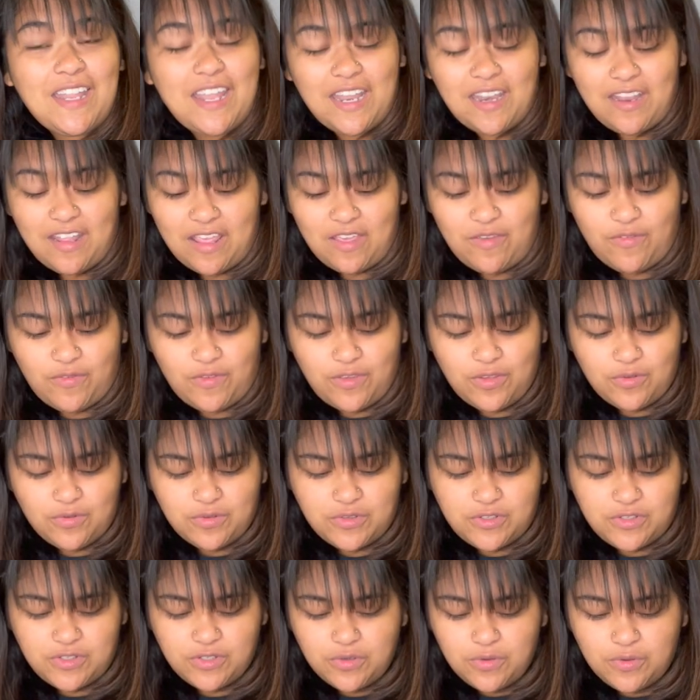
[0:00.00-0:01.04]
And if you
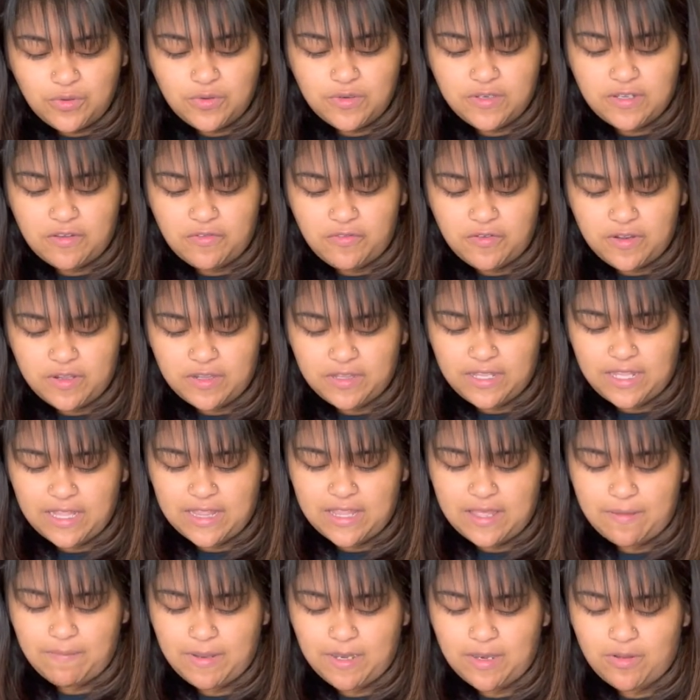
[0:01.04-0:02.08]
do, definitely
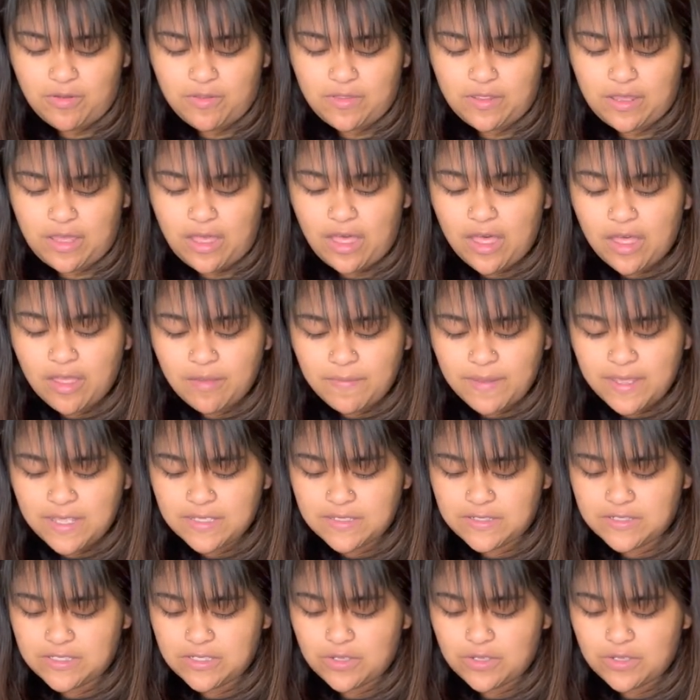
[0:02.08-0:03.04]
let me know in the comments